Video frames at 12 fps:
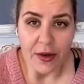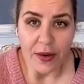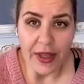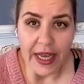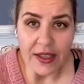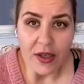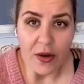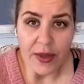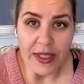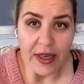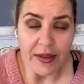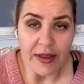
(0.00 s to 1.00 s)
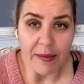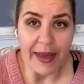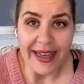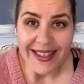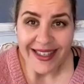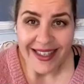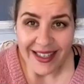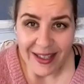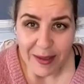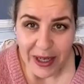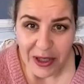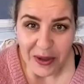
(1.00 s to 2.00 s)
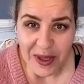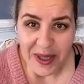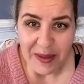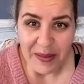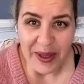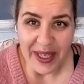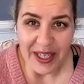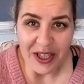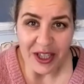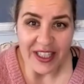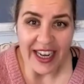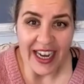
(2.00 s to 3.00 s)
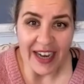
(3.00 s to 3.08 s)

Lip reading: So that's always the best special stipulation to have.